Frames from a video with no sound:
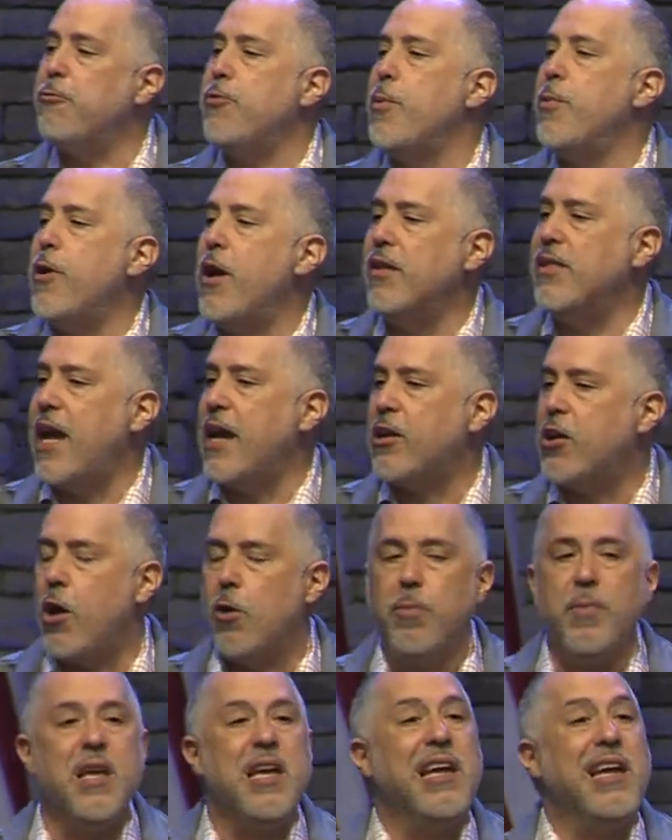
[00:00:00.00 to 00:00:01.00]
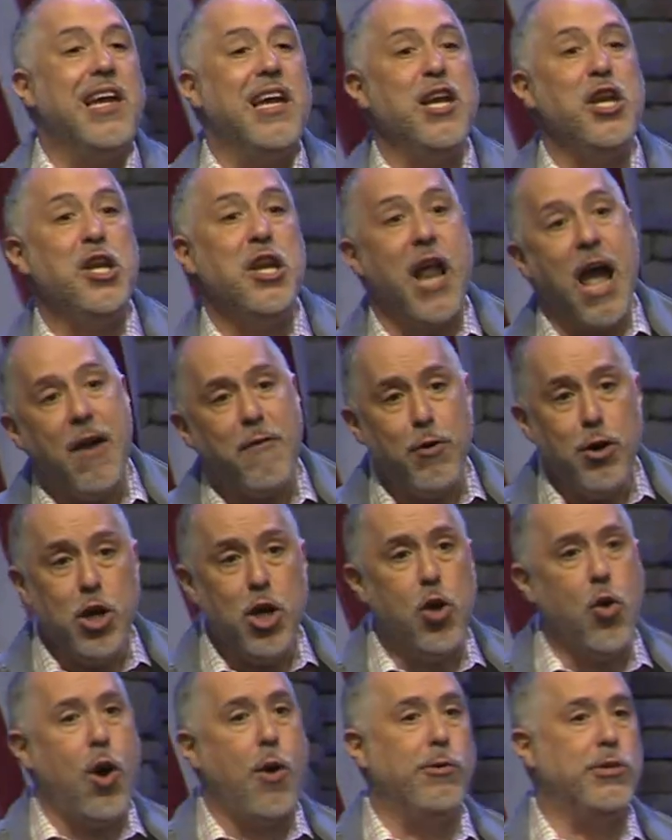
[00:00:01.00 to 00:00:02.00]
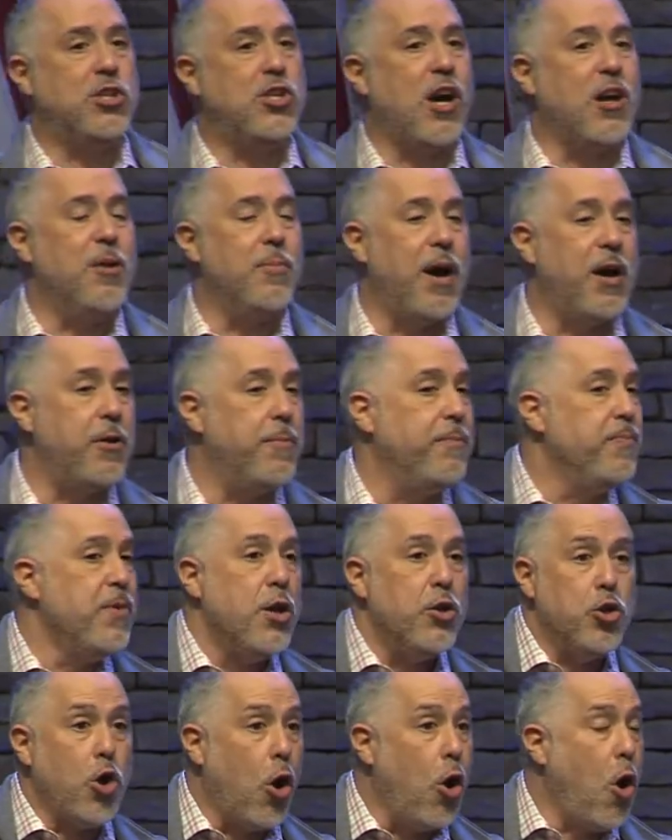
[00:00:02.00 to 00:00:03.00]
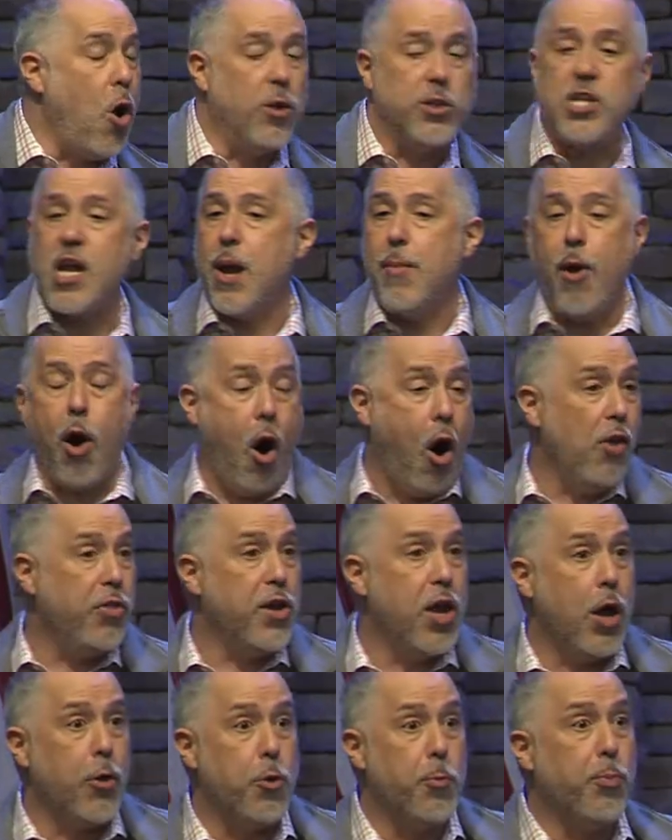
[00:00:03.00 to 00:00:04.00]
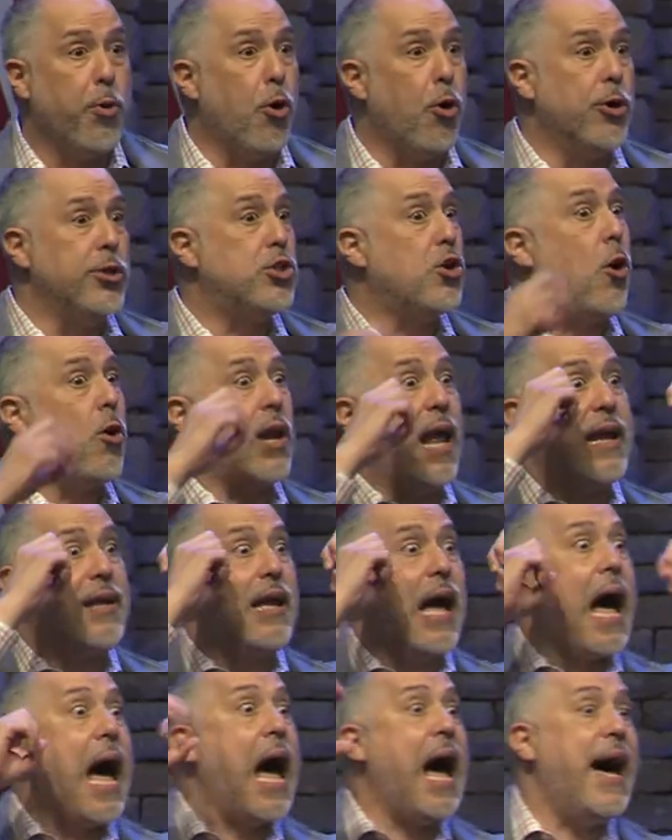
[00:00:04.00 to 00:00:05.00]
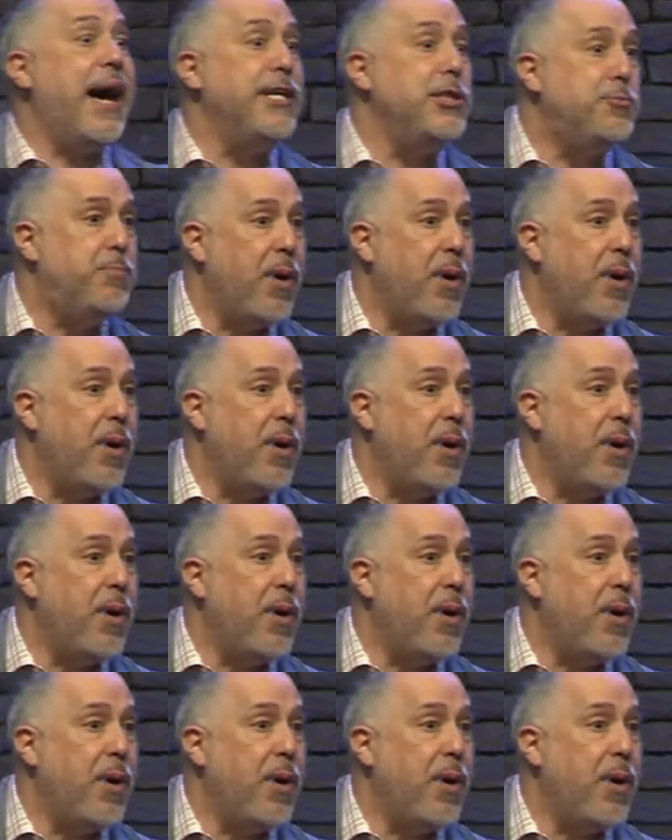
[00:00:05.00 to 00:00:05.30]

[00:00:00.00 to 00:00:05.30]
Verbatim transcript: from around that column. He never knew I was talking about him. The whole time, all the other boys are like eyes